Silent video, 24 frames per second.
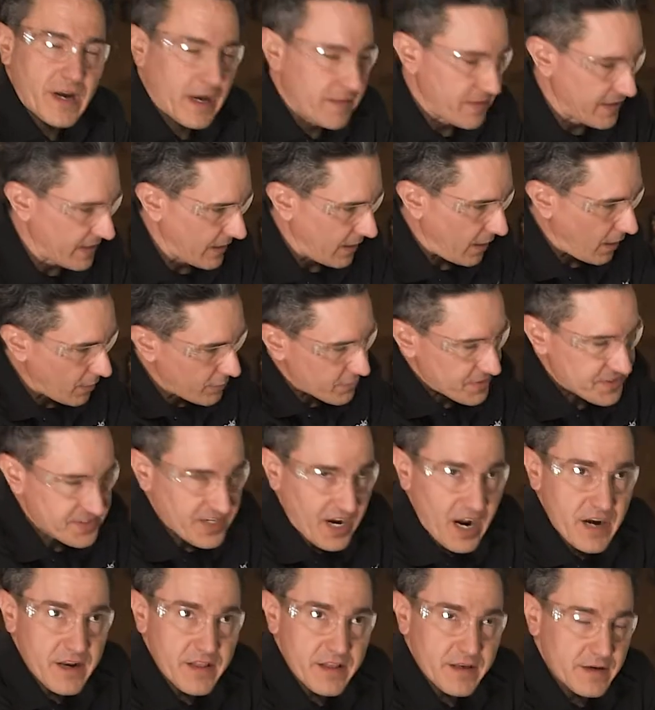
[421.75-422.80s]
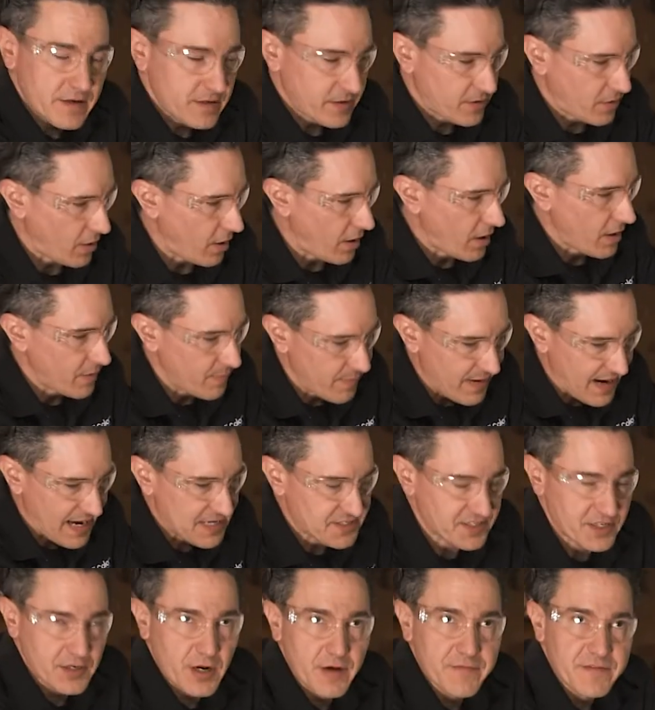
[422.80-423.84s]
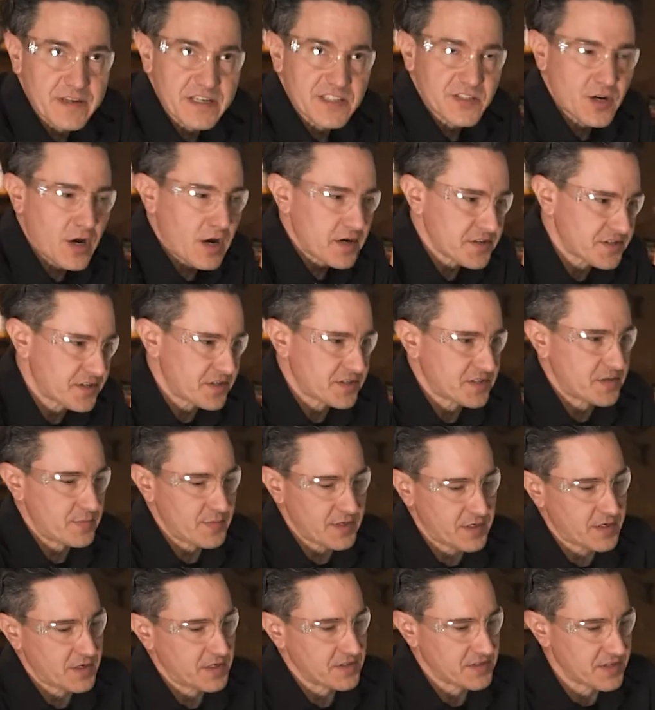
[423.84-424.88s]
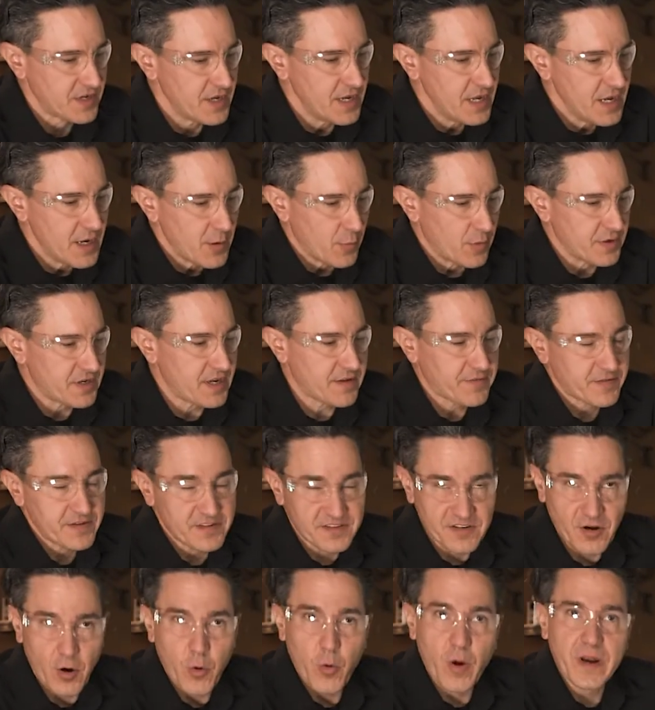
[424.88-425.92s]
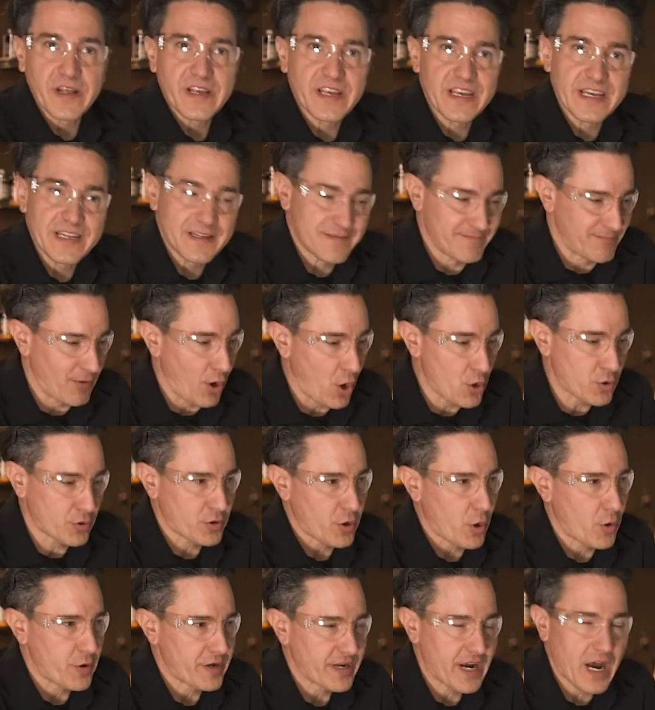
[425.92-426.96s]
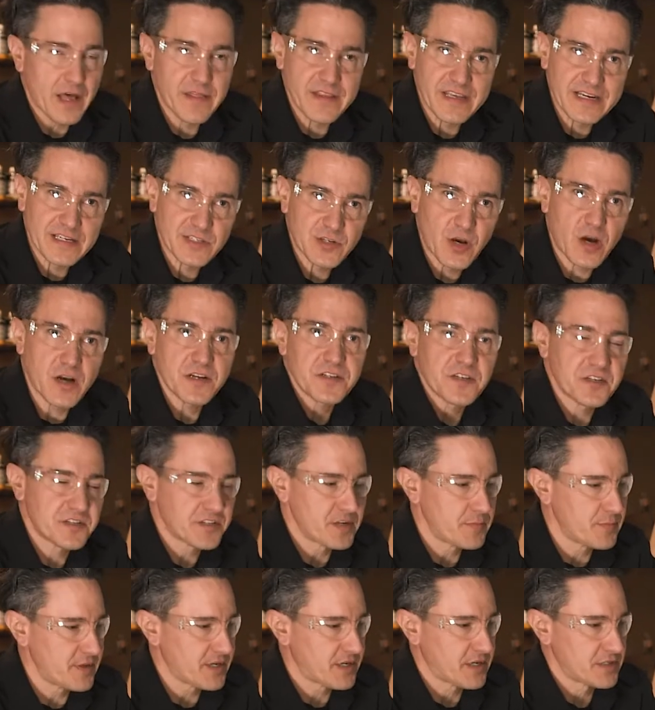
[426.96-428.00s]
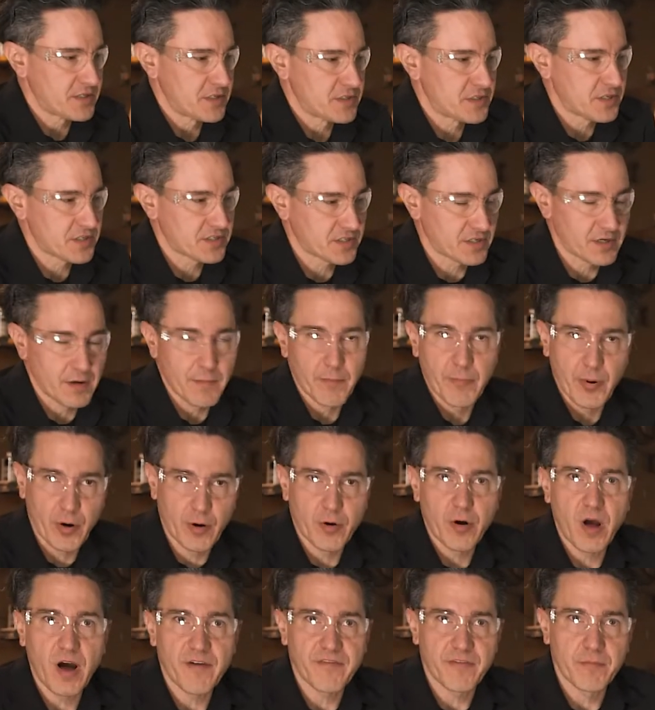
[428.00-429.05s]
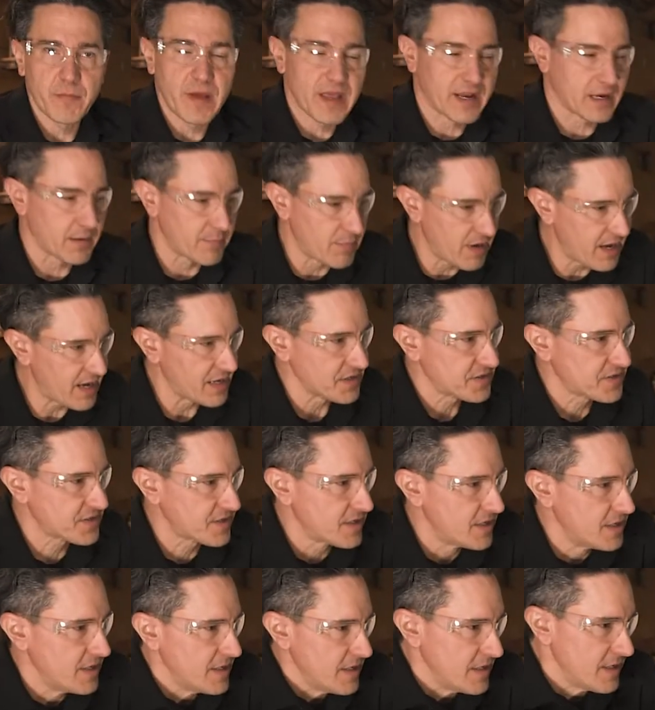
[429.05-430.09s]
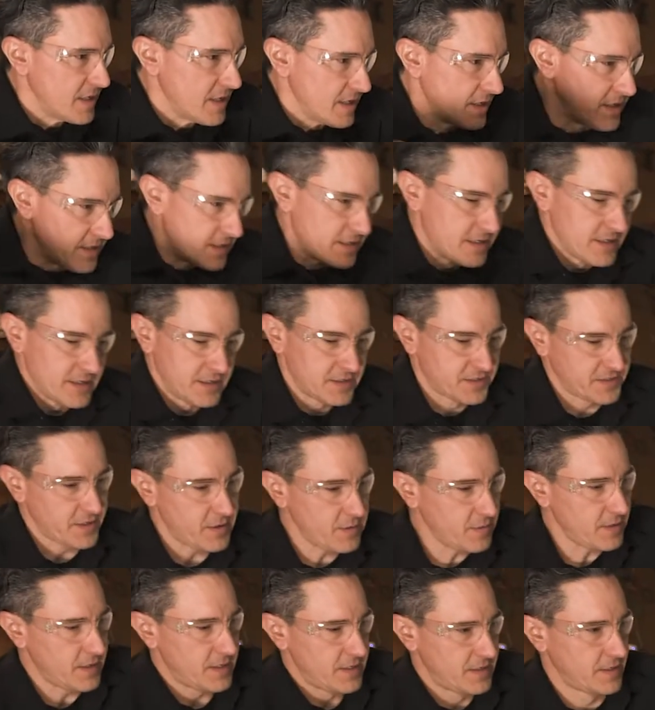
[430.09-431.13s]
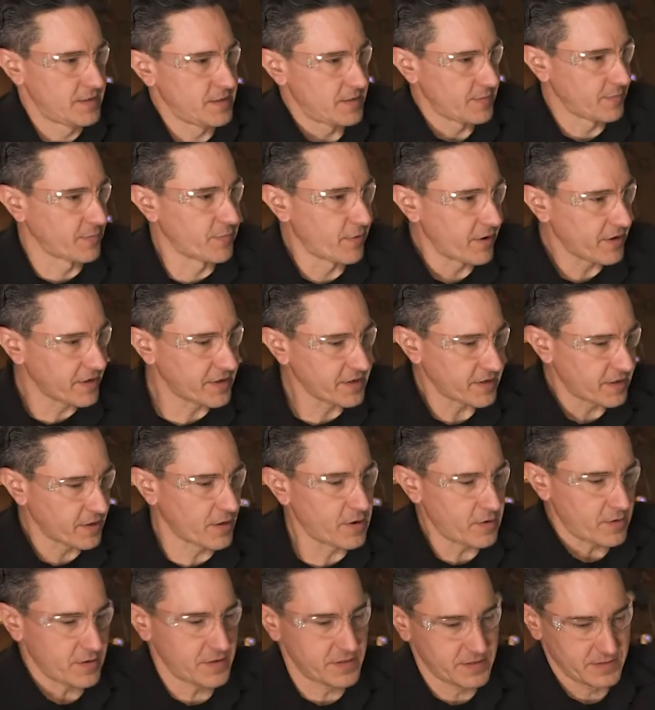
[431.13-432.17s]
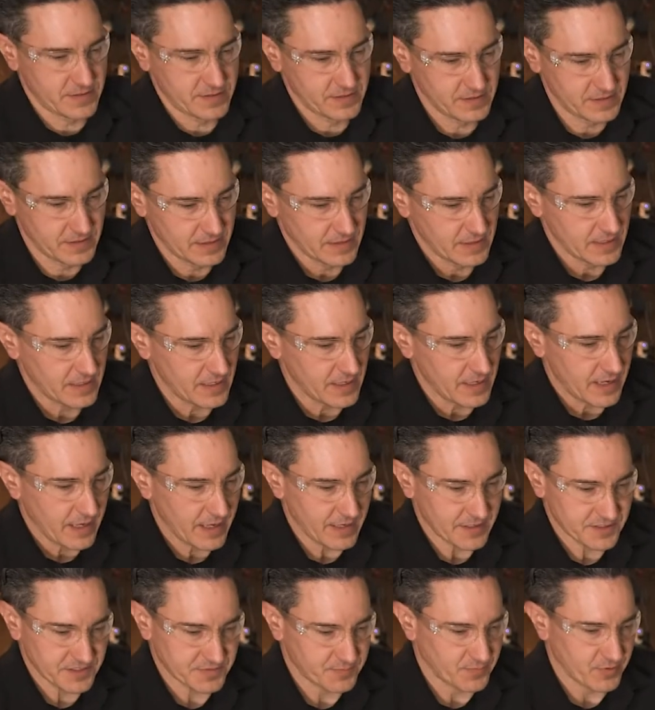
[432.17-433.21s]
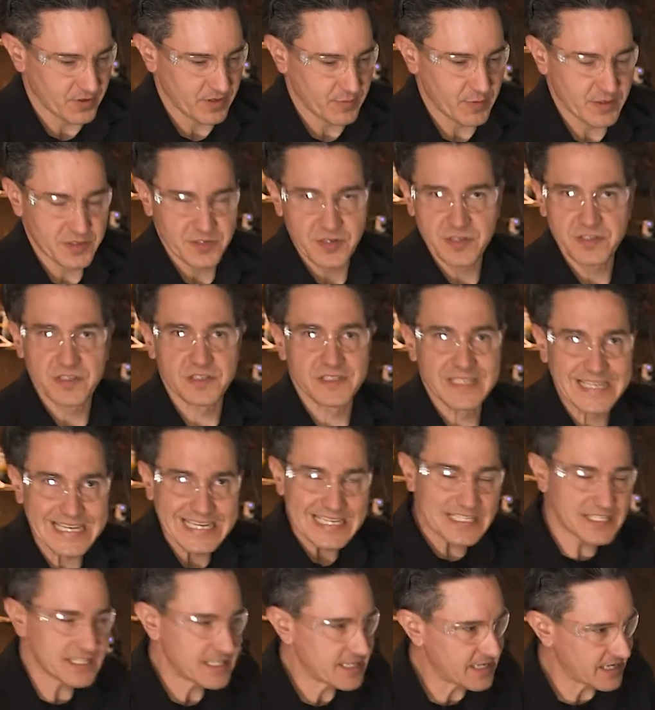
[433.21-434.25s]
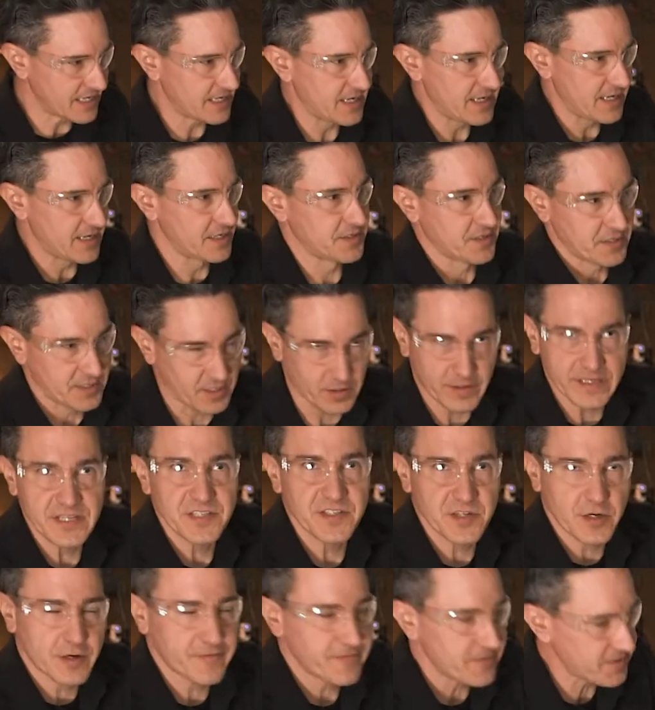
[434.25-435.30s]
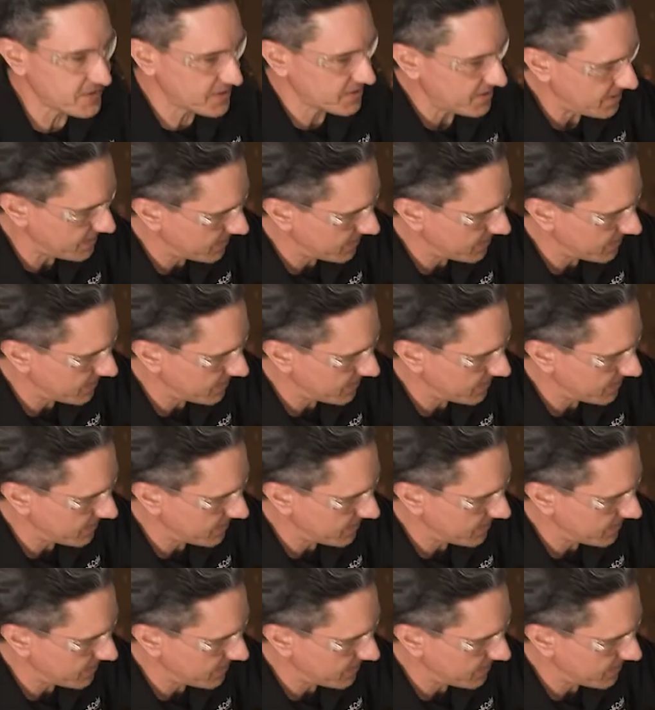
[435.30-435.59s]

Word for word: on the other side of the car, masking off the exhaust system, because we definitely don't want to get undercoating on the exhaust system because it's just going to burn off and make a mess. So, ready to go. And it's pretty much just as easy as a clean surface,